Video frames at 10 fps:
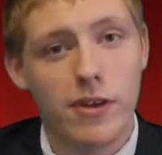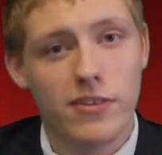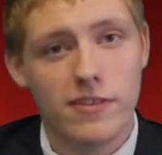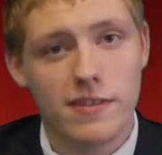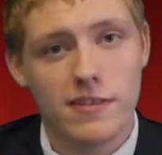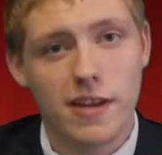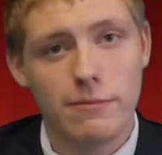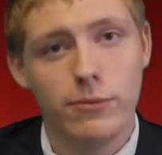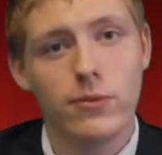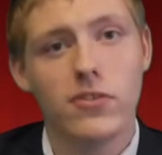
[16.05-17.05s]
Dustin
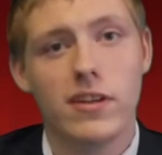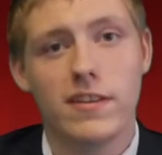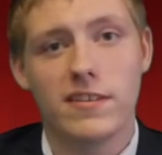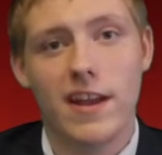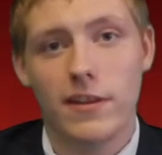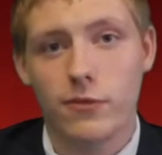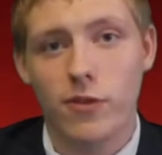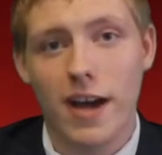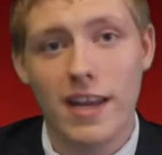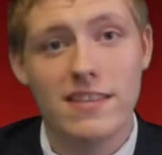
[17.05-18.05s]
Staples, and today is
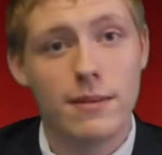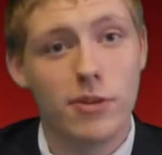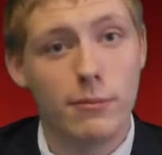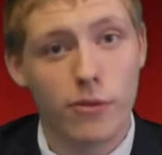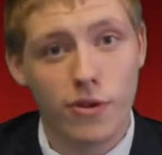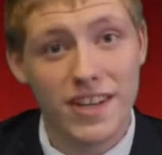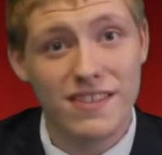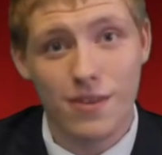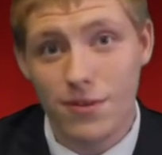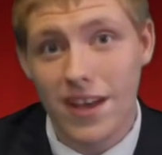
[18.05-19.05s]
Friday, September
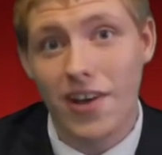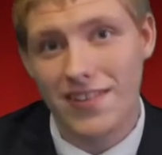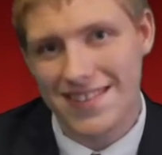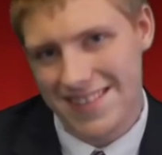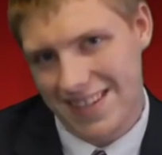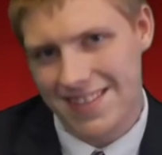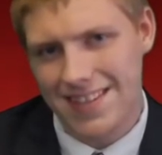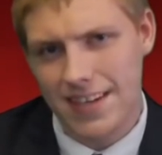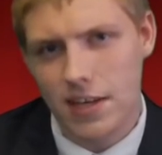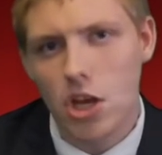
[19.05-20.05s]
thirtieth, two thousand
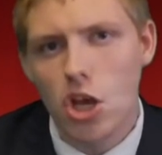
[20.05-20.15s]
sixteen.